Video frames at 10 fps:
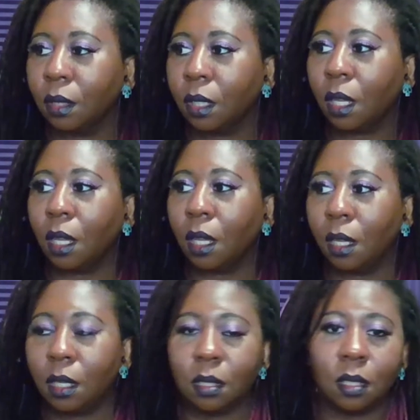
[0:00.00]
He's
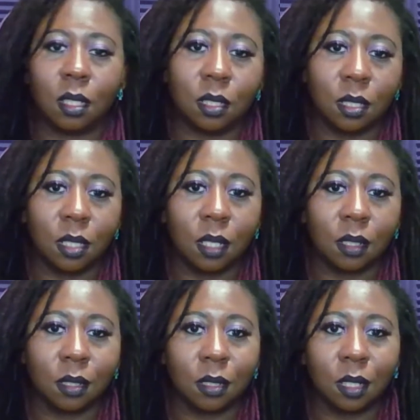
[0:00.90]
six. Like,
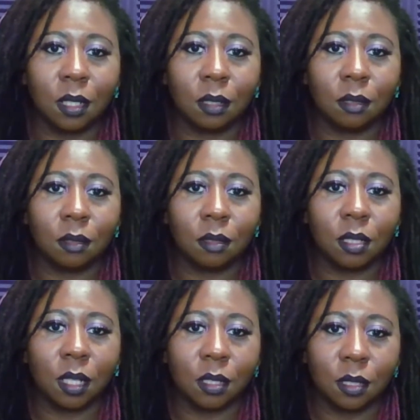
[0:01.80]
sex is
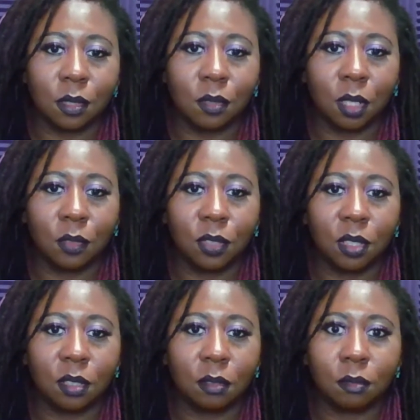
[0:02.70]
irrelevant.
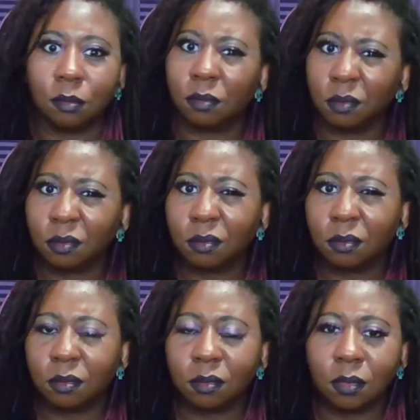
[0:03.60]
Like,
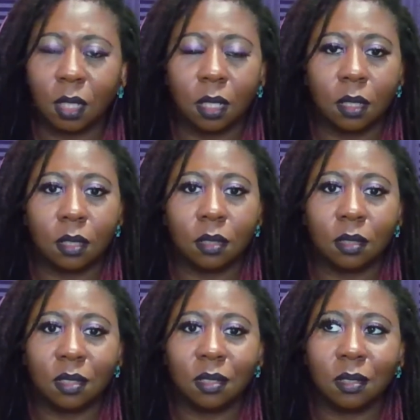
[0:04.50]
you're not
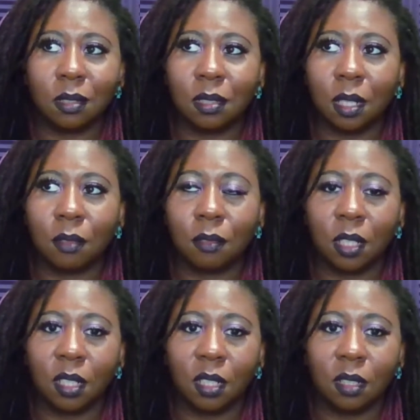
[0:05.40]
ready in
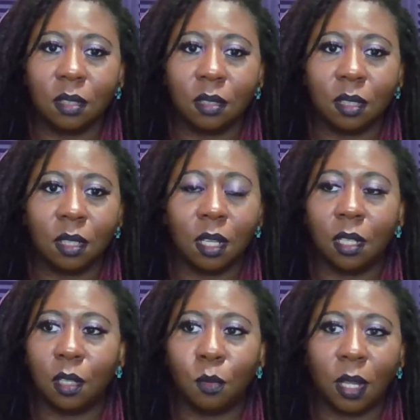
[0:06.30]
any way,
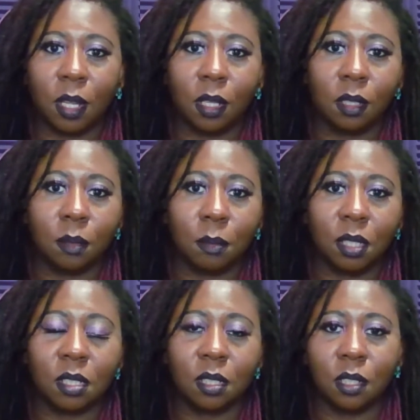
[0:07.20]
mentally,
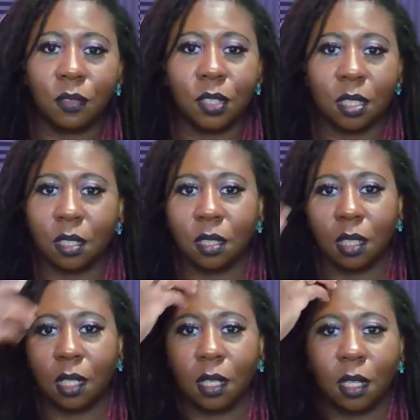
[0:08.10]
physically, at all,
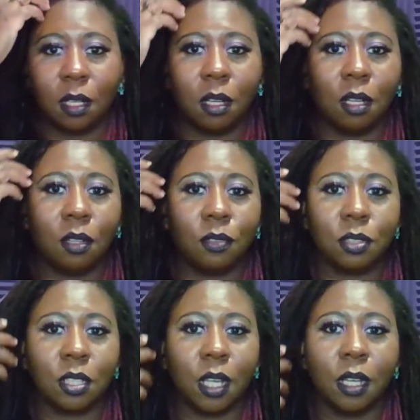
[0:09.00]
for sex.
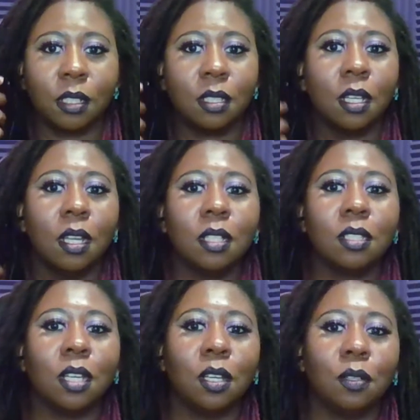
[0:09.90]
So,
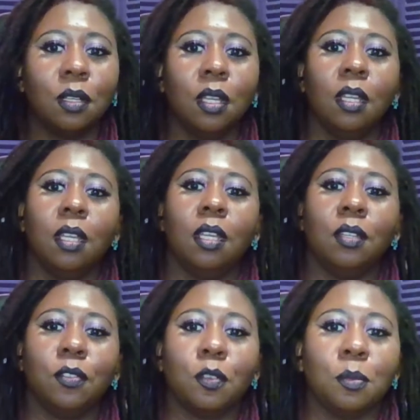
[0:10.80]
for me,
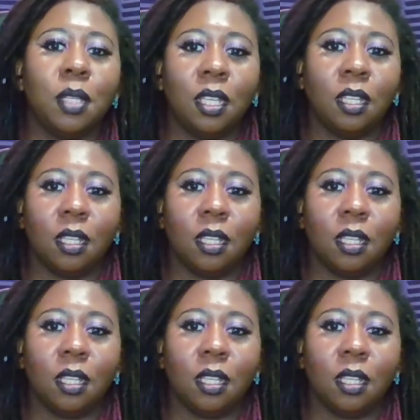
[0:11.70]
it was,